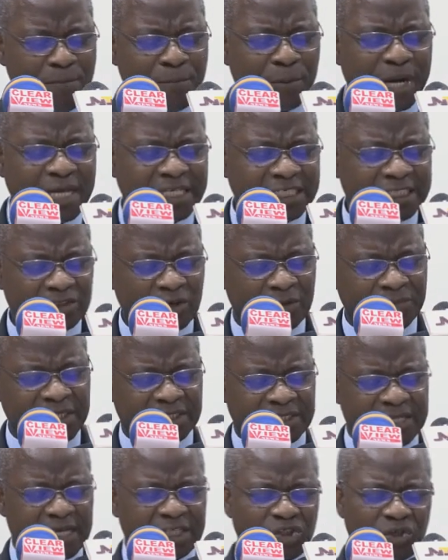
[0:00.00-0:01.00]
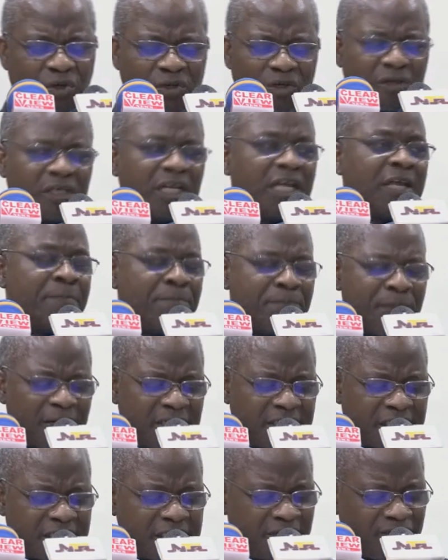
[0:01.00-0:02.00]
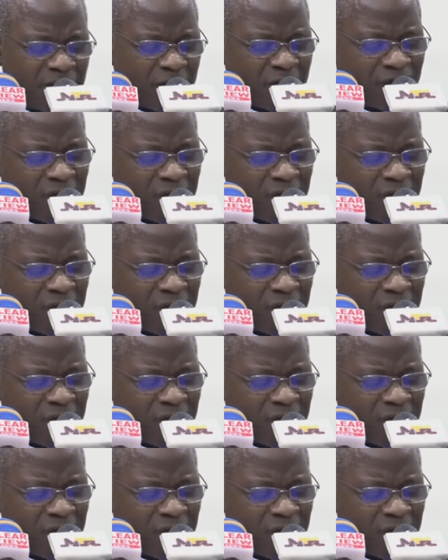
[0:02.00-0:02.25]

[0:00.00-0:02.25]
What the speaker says: brainstorming session on the imperative of